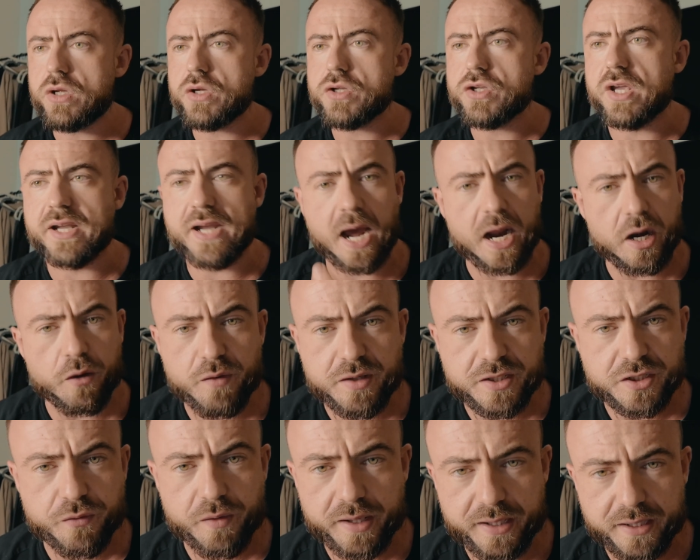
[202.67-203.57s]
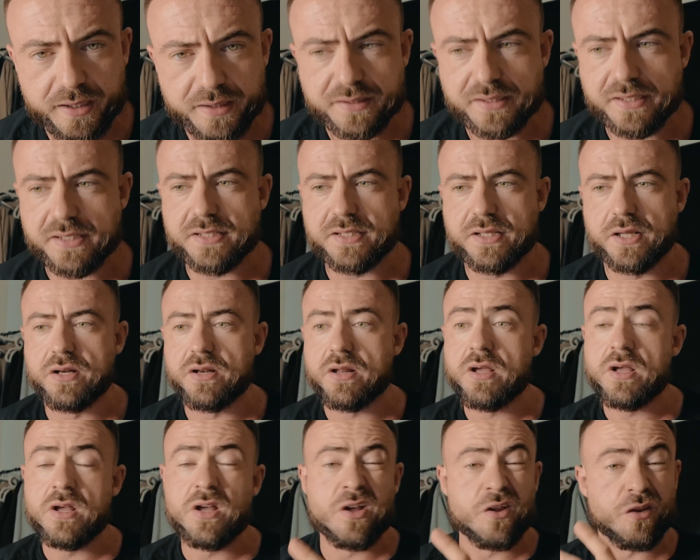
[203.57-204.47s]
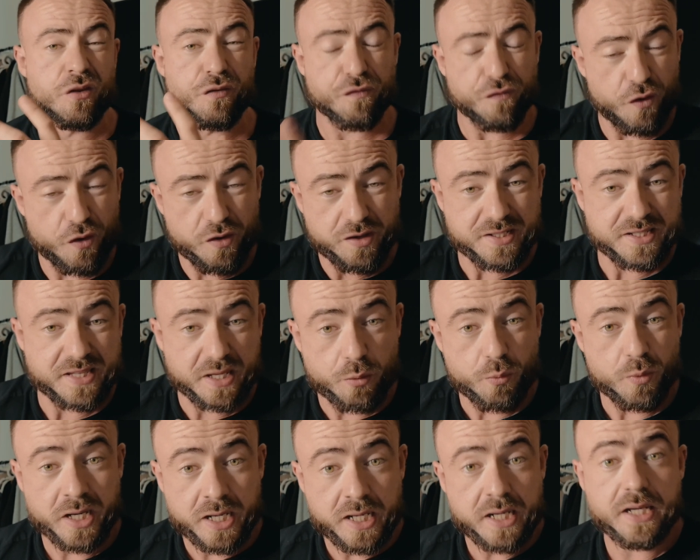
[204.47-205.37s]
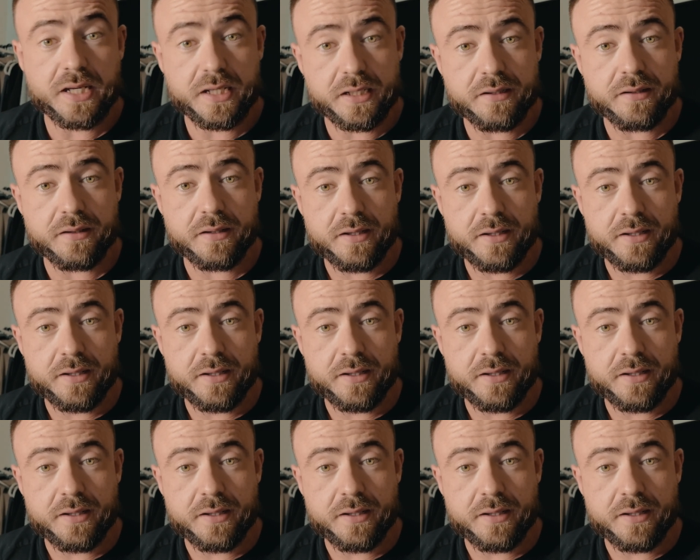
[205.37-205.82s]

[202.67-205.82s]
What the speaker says: your calories are inconsistent, the first thing we need